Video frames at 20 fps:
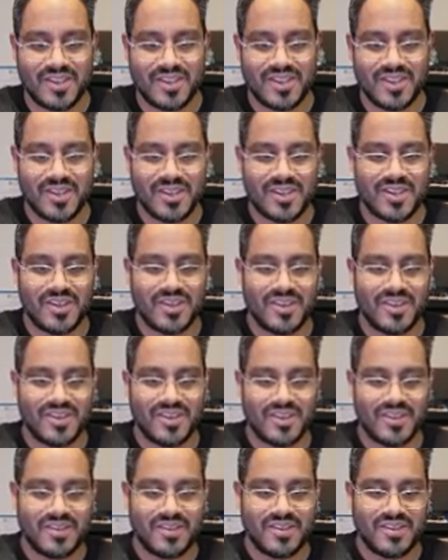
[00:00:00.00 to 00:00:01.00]

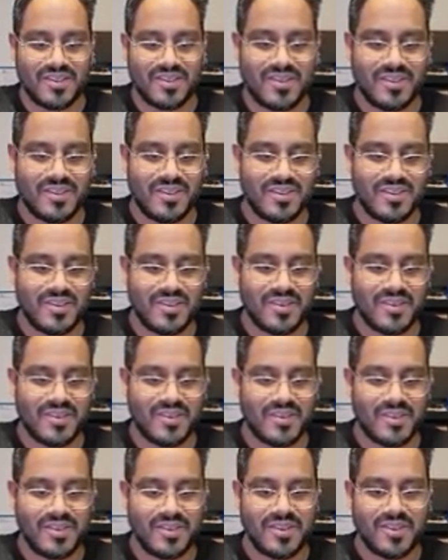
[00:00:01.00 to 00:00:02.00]

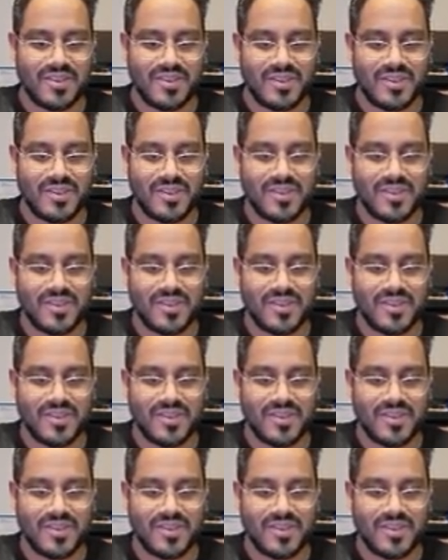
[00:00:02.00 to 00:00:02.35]
No one is speaking in this clip.